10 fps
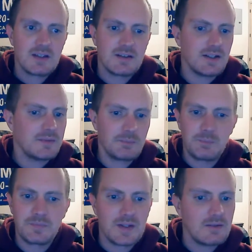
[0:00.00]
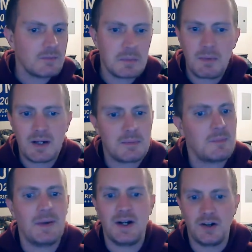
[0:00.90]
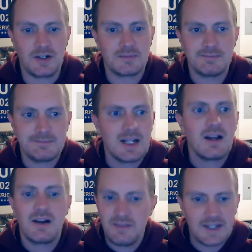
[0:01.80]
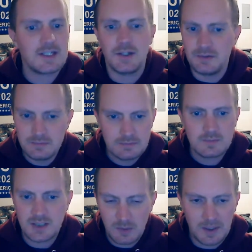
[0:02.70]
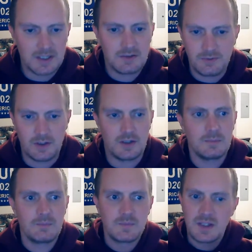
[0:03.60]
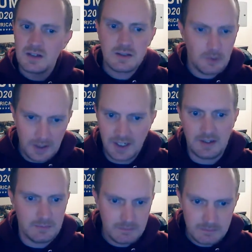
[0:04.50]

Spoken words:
So, from the bottom of my heart, thank you so much for tuning in.